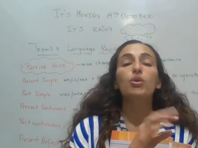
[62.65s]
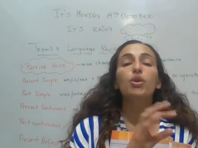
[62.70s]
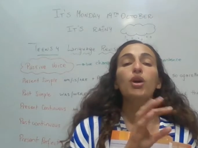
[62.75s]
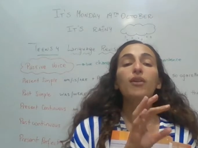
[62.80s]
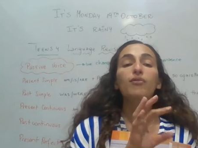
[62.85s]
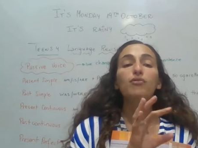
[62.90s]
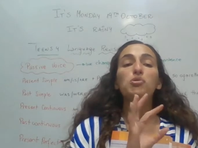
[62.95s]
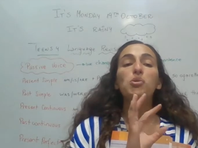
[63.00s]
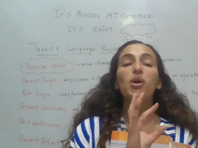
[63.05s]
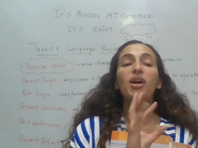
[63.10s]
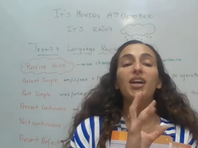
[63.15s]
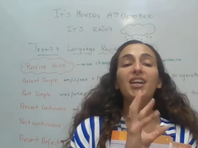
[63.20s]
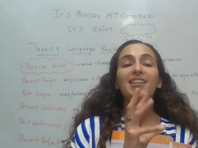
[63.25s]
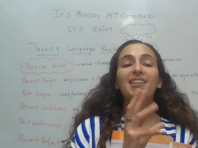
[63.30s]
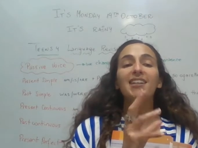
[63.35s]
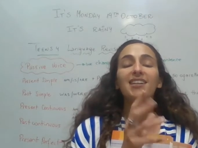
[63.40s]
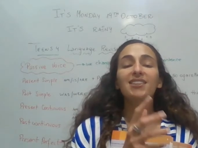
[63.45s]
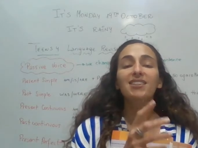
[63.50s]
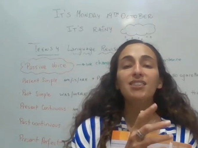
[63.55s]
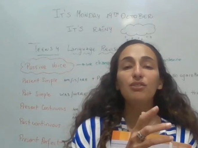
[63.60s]
have to
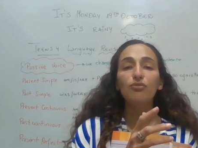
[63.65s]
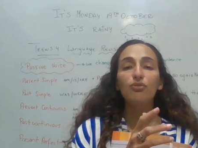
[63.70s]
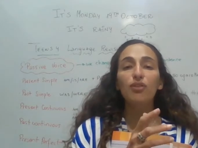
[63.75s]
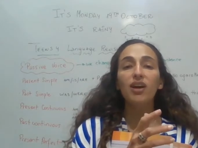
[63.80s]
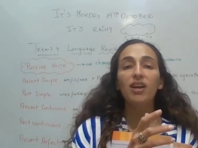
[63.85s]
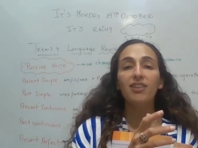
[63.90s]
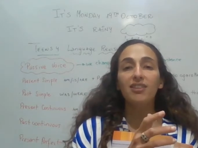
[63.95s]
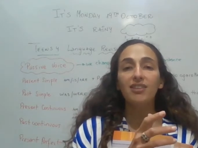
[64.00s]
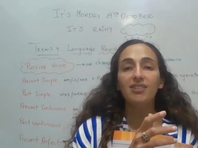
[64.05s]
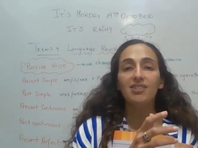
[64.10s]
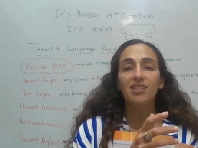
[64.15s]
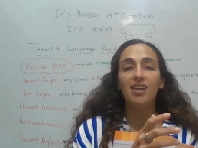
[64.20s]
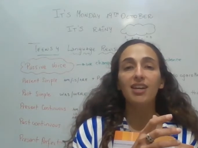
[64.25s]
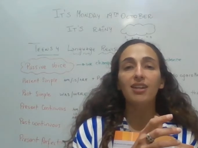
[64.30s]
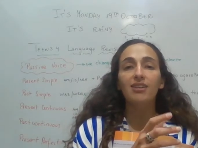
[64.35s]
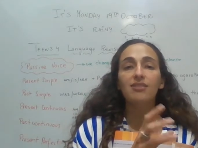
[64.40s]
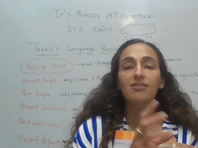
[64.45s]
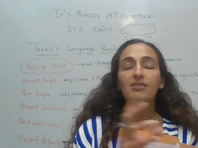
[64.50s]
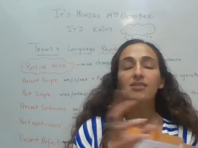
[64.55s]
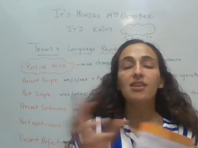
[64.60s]
identify the
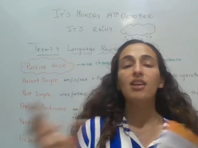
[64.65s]
tense,